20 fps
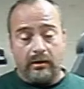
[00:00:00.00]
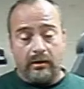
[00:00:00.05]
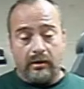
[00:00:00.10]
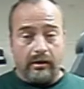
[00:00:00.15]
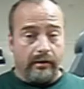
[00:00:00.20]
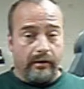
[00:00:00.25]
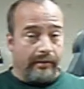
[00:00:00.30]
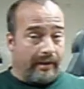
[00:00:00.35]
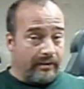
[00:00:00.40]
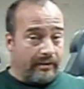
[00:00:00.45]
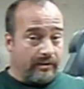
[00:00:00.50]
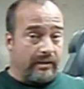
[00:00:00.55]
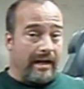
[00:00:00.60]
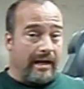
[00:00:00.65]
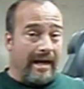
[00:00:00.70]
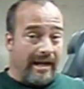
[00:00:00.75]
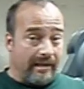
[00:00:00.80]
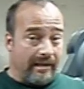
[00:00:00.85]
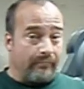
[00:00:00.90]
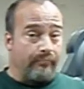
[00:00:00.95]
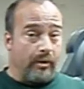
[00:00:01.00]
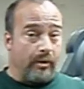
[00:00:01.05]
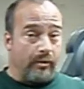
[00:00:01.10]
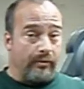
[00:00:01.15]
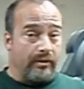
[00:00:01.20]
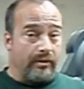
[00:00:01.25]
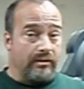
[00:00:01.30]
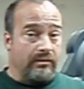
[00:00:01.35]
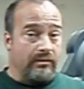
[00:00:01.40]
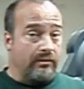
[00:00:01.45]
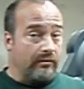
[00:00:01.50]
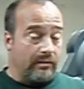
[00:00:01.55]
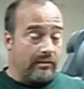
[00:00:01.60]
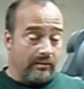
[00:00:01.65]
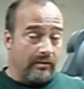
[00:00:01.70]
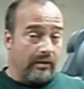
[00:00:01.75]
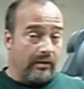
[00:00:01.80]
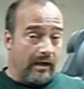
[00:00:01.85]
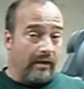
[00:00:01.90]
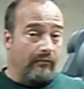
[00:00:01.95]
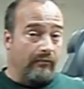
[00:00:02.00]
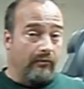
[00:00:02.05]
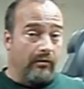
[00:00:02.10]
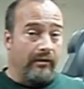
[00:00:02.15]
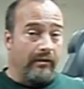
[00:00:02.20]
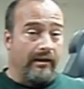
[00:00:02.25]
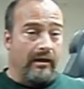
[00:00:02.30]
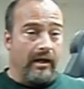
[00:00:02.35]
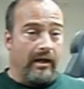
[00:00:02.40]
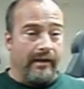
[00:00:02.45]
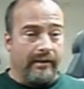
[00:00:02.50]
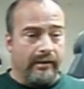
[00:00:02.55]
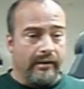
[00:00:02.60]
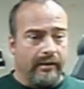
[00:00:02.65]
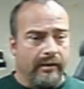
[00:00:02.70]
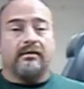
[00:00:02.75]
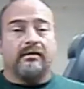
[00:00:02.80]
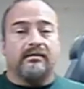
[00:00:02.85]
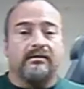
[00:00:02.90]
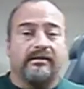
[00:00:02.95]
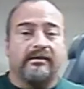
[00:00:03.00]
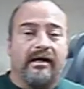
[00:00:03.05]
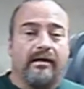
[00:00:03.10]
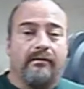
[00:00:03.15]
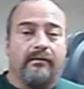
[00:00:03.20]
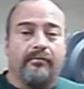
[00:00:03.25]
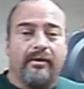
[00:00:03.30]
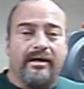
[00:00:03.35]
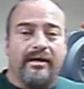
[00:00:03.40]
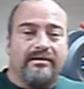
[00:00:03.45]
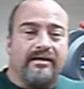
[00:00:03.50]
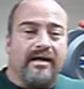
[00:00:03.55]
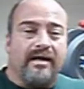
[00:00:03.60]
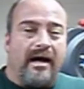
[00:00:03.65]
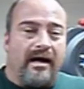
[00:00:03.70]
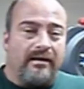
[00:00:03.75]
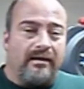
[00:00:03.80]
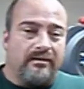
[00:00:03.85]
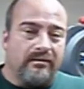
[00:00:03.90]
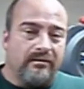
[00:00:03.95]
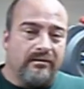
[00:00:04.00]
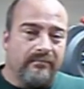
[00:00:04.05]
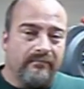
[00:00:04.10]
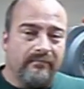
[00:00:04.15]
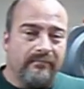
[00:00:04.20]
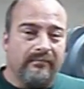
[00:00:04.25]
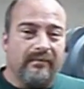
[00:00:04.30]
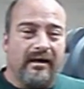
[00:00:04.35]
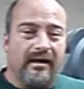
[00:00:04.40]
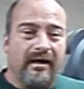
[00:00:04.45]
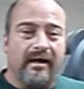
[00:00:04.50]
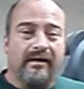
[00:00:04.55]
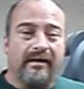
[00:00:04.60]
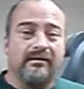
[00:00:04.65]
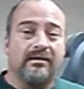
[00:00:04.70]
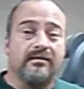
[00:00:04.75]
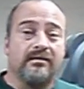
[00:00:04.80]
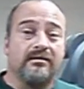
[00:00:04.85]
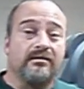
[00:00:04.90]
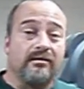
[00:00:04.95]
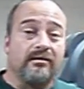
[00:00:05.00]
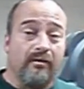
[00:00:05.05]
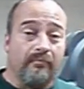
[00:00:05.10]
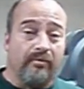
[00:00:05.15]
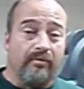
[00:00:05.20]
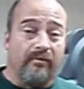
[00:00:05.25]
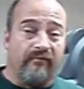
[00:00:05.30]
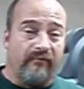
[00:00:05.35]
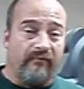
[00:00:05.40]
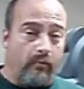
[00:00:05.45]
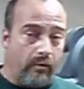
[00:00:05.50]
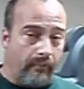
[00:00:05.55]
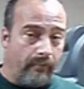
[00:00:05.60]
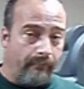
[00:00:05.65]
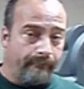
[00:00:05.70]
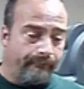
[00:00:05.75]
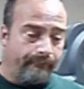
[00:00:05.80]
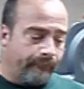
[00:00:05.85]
That's an added bonus that I really like. So down to brass tacks. How did this stove perform?